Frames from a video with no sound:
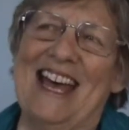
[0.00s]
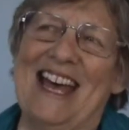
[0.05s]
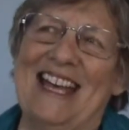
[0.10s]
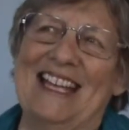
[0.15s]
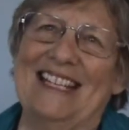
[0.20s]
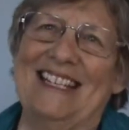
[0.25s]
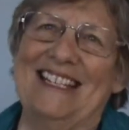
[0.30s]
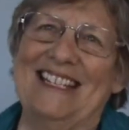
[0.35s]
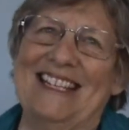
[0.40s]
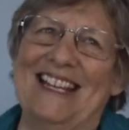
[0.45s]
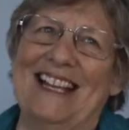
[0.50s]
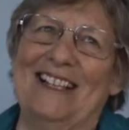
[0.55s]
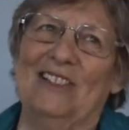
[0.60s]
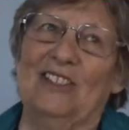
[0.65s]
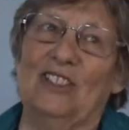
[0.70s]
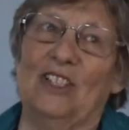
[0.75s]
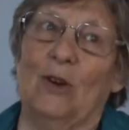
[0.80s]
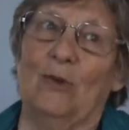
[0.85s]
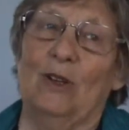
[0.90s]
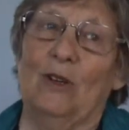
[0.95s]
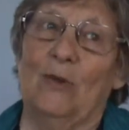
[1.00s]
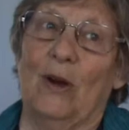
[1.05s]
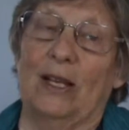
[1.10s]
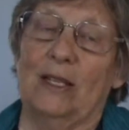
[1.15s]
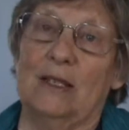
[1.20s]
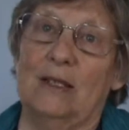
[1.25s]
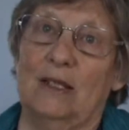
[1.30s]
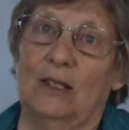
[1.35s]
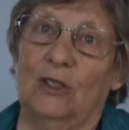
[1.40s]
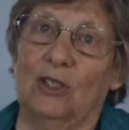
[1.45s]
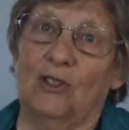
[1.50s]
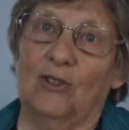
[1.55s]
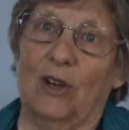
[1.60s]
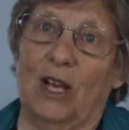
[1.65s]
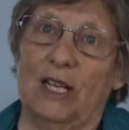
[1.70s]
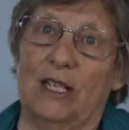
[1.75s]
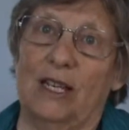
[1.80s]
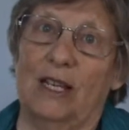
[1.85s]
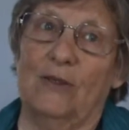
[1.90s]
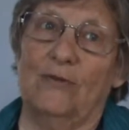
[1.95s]
And so we went and did the
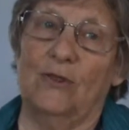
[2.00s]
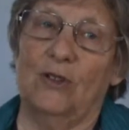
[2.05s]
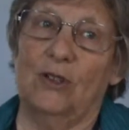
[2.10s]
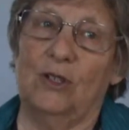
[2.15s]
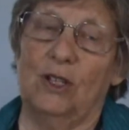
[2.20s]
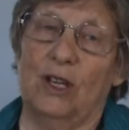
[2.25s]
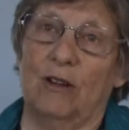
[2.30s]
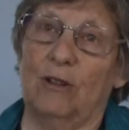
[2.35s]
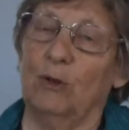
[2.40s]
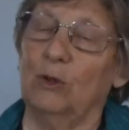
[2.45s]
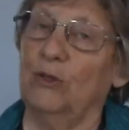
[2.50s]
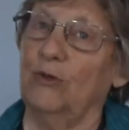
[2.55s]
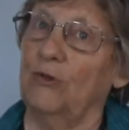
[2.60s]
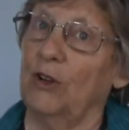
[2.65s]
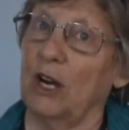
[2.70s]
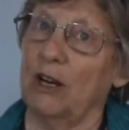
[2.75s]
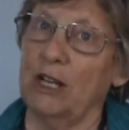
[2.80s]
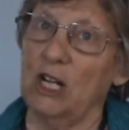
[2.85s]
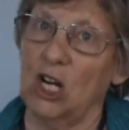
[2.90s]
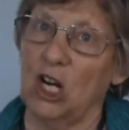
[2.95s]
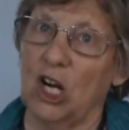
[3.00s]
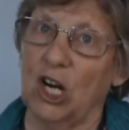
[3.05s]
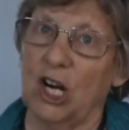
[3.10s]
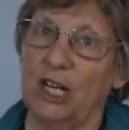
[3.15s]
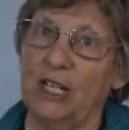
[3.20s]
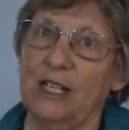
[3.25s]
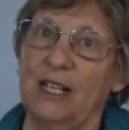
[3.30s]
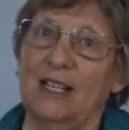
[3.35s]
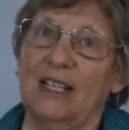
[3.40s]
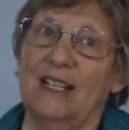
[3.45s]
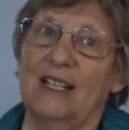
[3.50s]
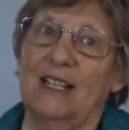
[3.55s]
training for the year. It was very hard.